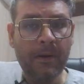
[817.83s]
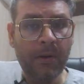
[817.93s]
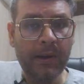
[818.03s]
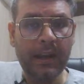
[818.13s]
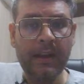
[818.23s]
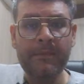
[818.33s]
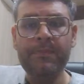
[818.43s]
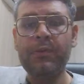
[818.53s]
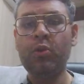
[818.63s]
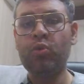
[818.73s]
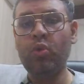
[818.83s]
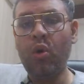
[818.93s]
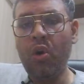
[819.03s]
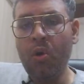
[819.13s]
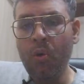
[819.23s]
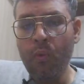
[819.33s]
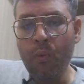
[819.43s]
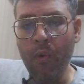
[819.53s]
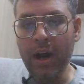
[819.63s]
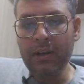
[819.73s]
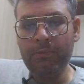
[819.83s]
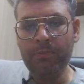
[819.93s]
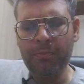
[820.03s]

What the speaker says: Okay, so what